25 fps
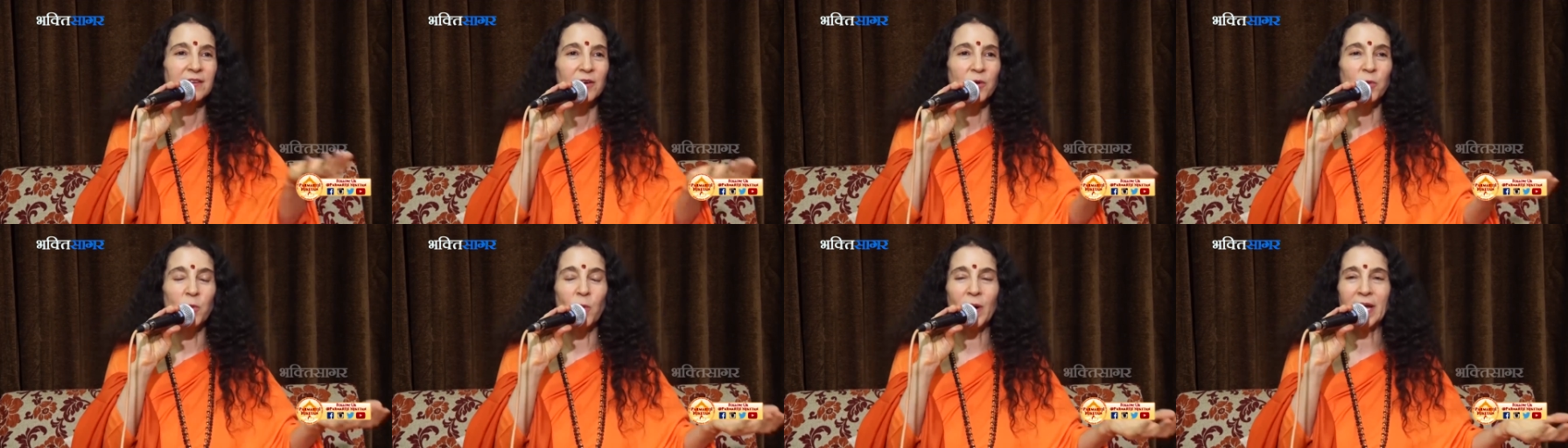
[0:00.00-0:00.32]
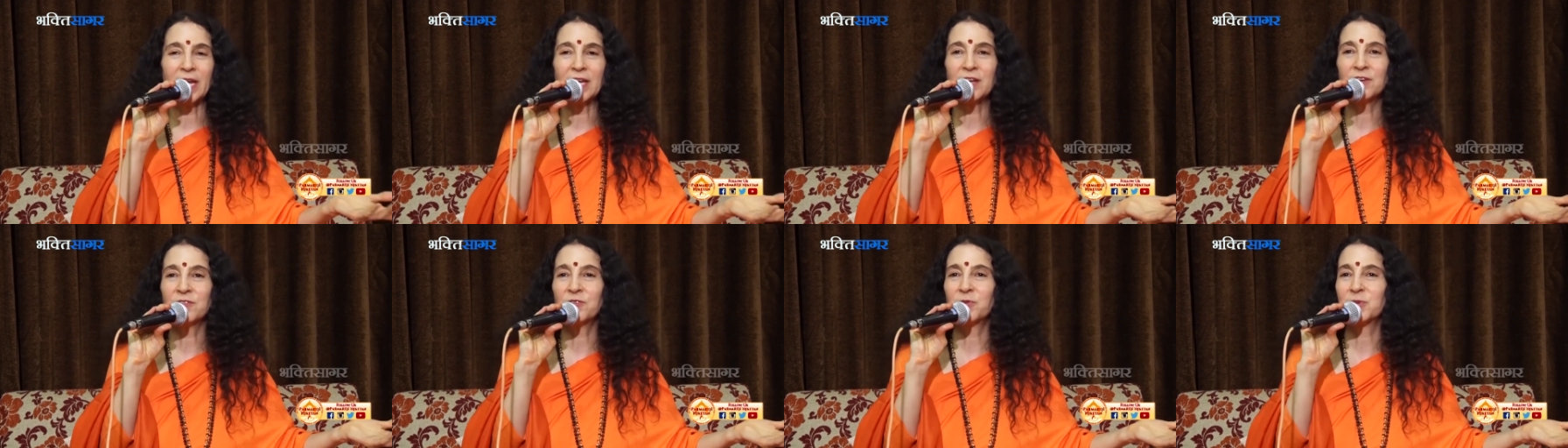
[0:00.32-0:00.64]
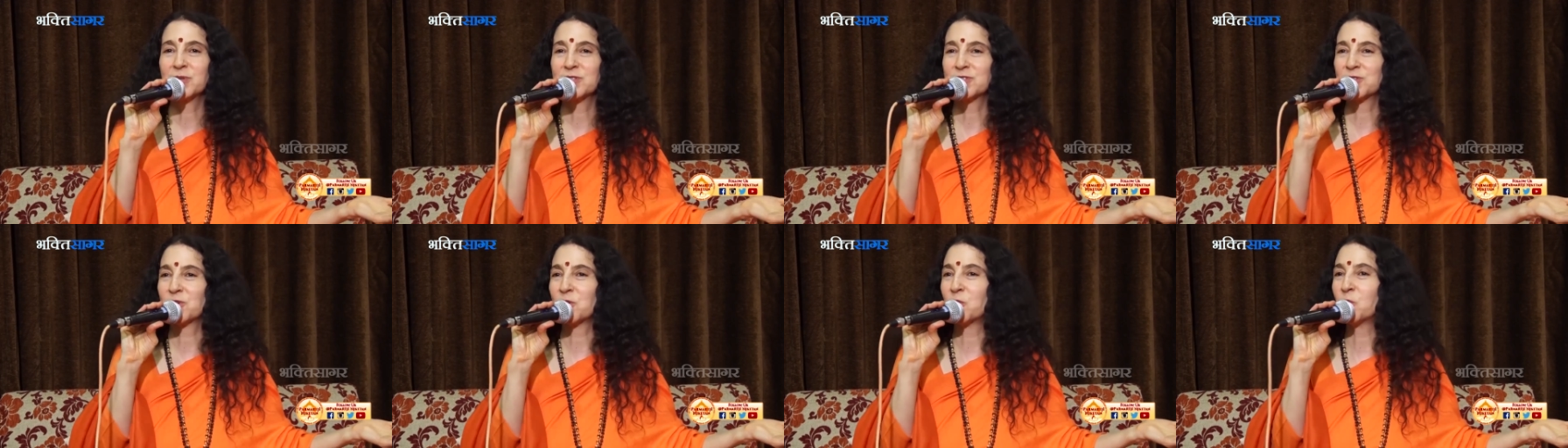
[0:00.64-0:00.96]
wave
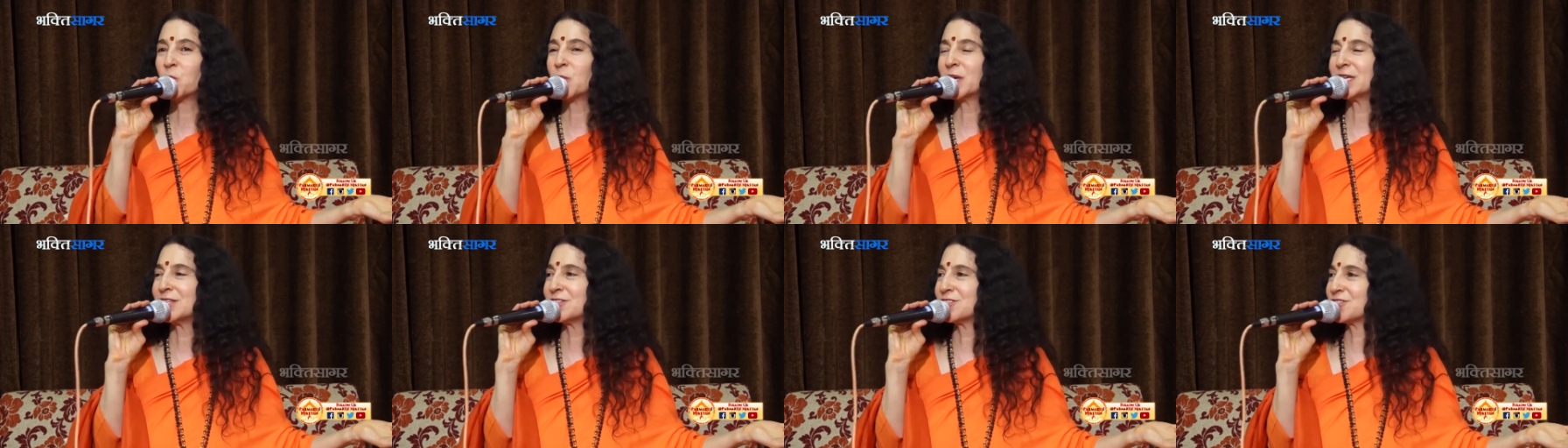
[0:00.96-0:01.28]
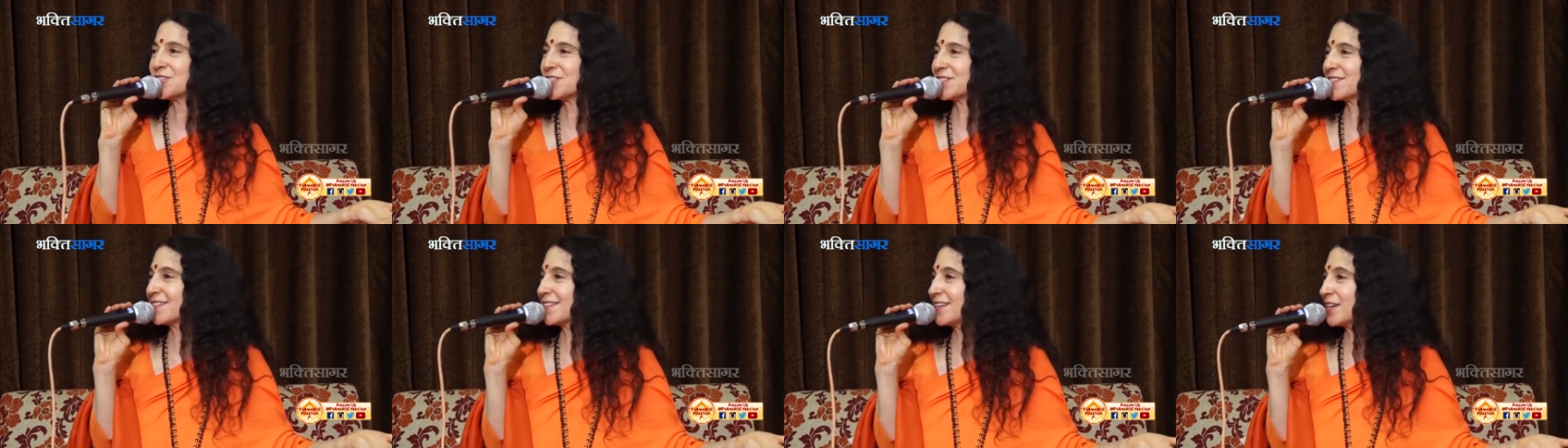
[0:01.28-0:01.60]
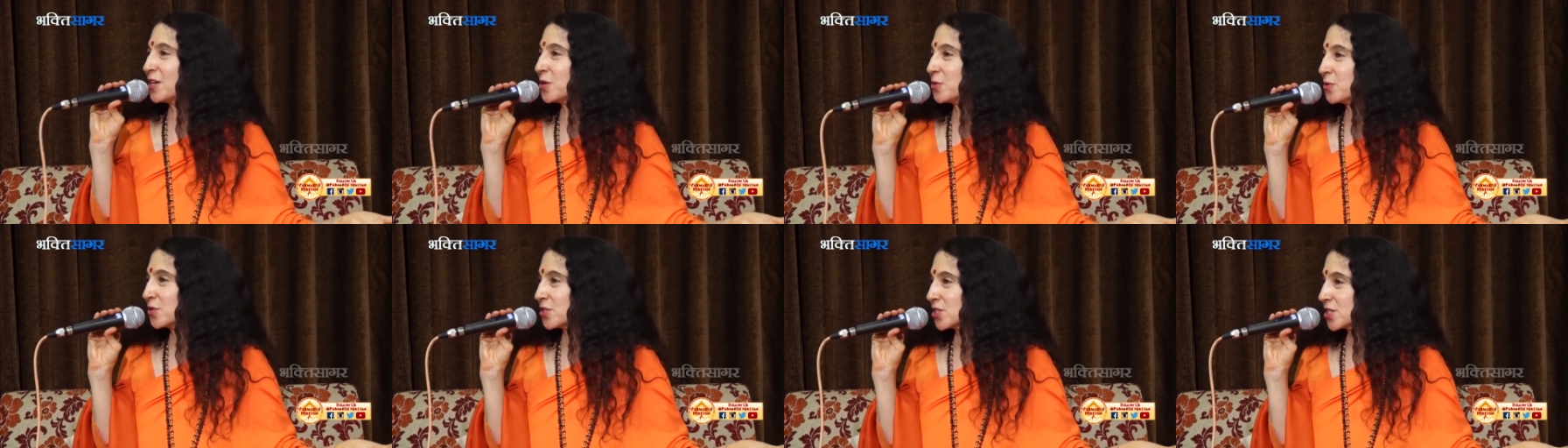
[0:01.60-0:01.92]
was always just
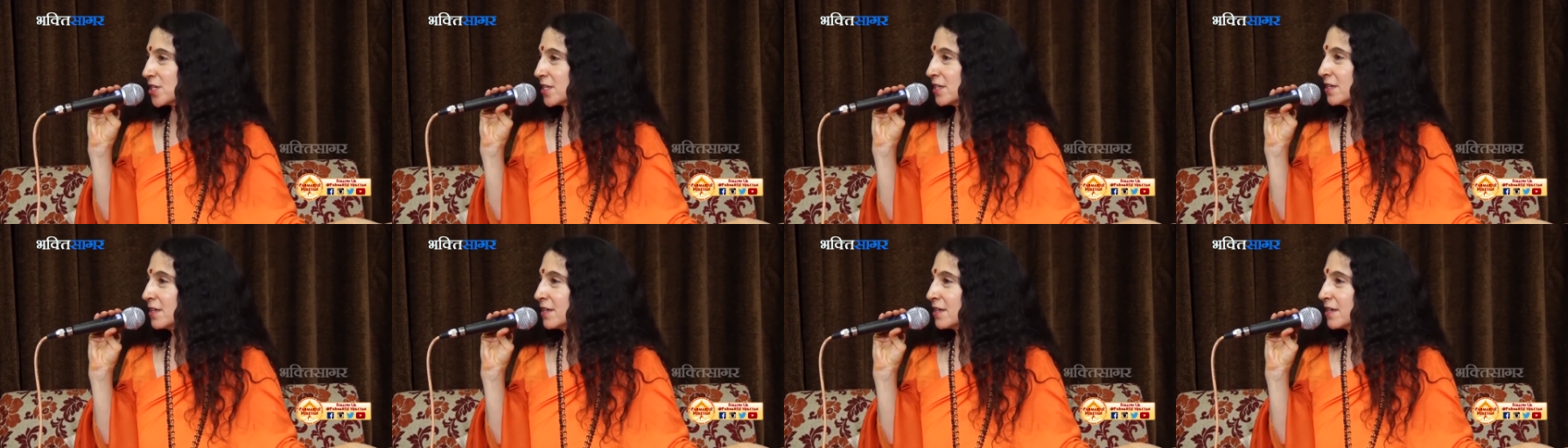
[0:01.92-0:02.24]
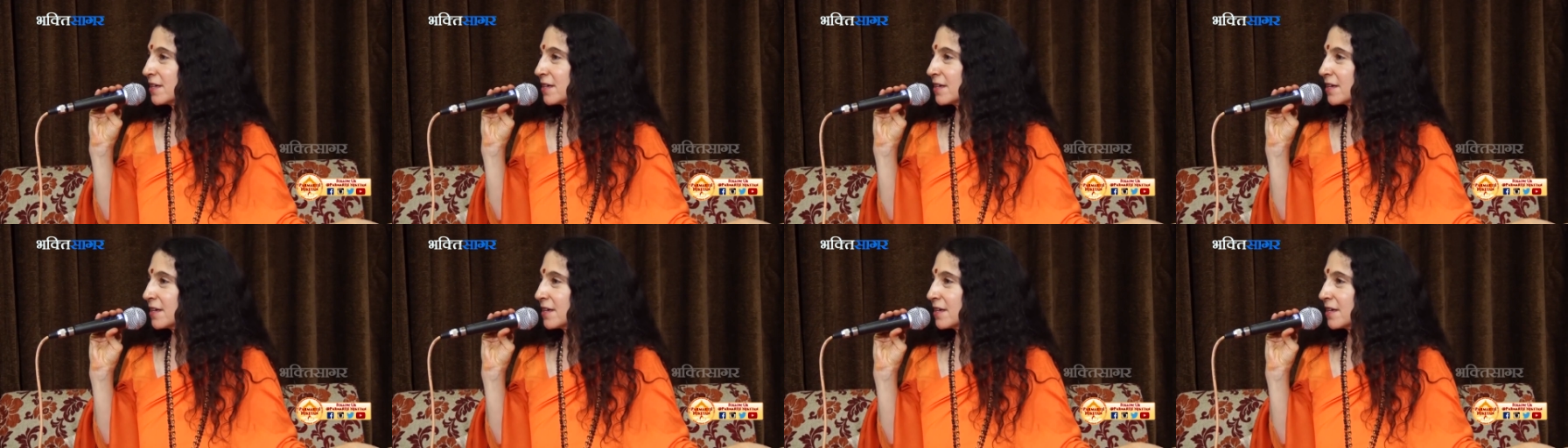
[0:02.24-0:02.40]
the ocean.